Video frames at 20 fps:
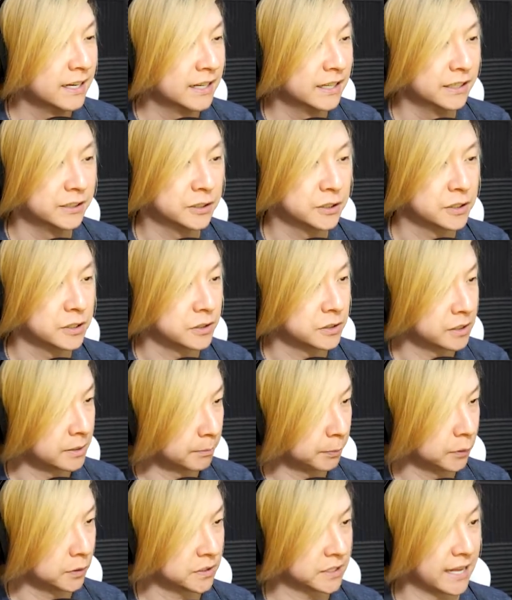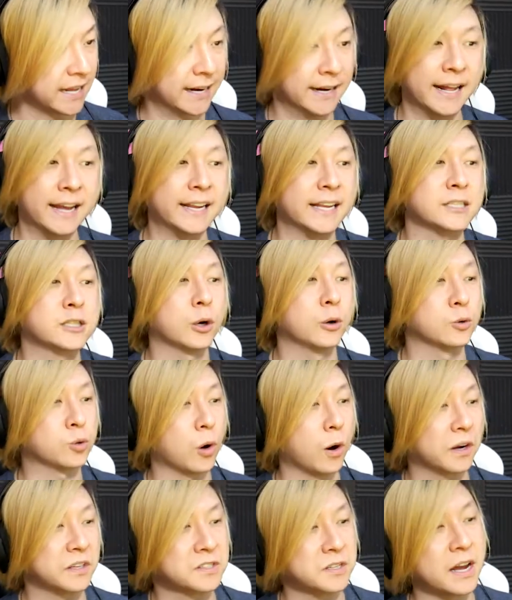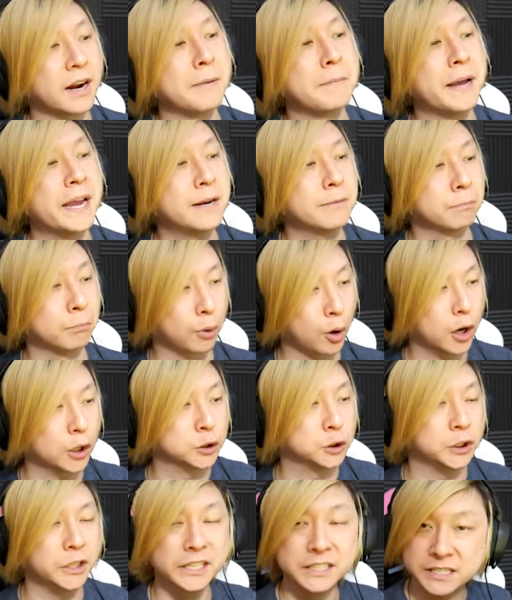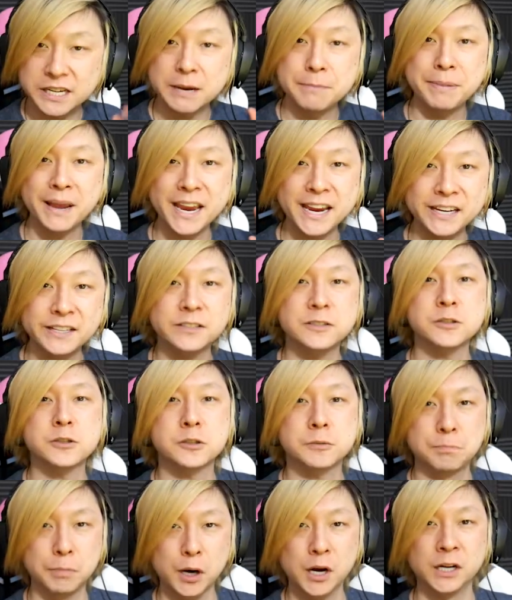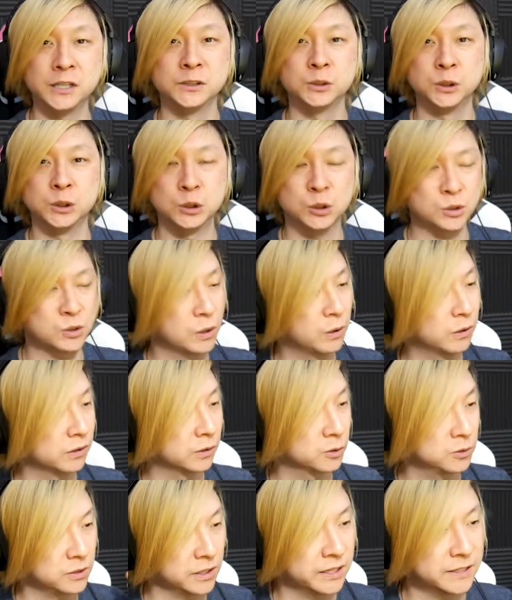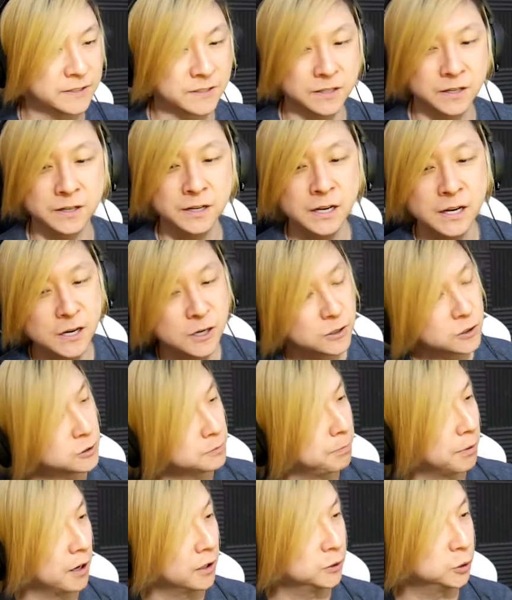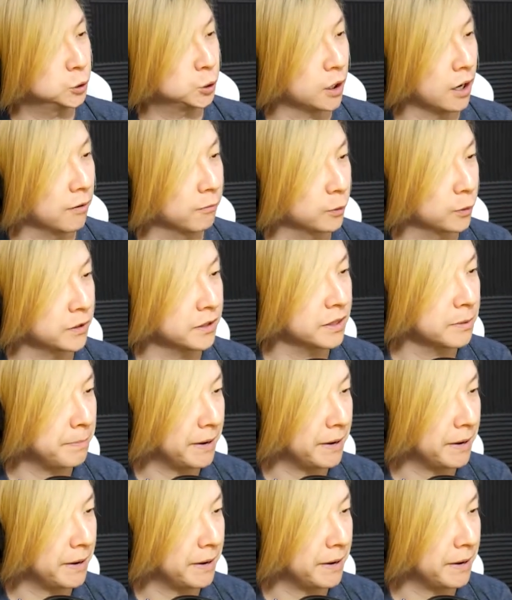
It's just as simple as that. And I guess I was wrong. It's not a paintbrush, it's a paint sponge. So it looks like it's a sponge covered in the